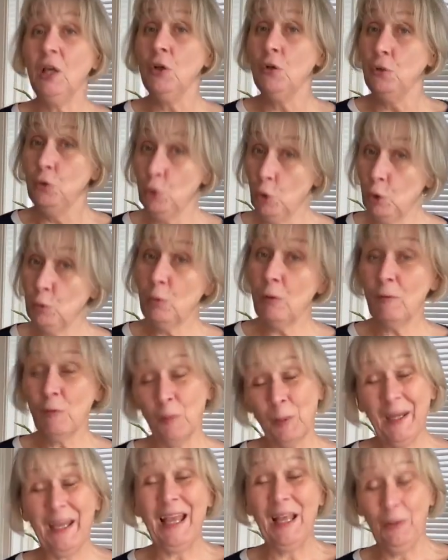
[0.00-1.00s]
nor are
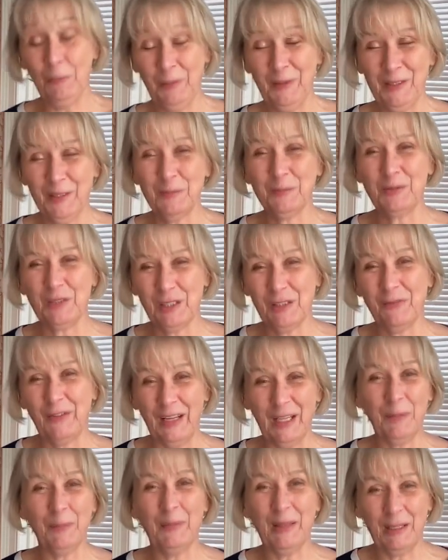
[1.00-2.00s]
we helping them to
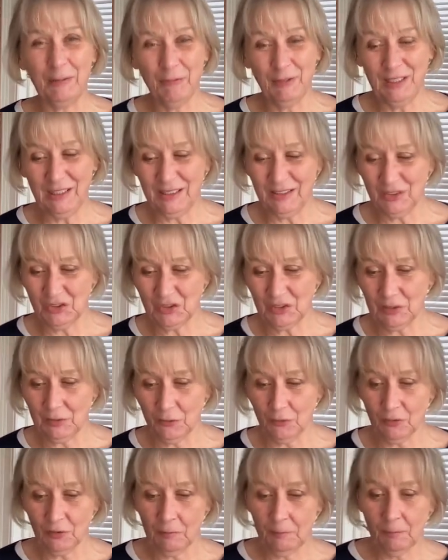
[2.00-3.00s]
develop their reading
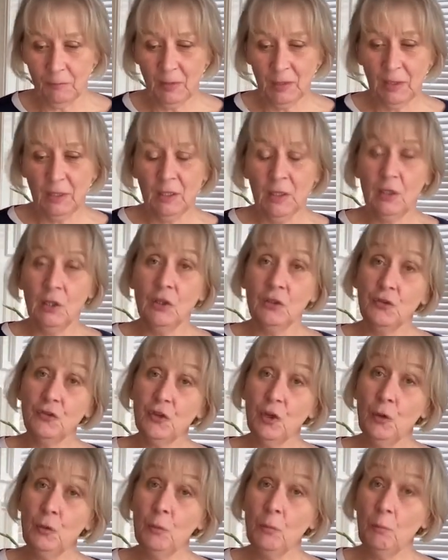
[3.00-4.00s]
skills. So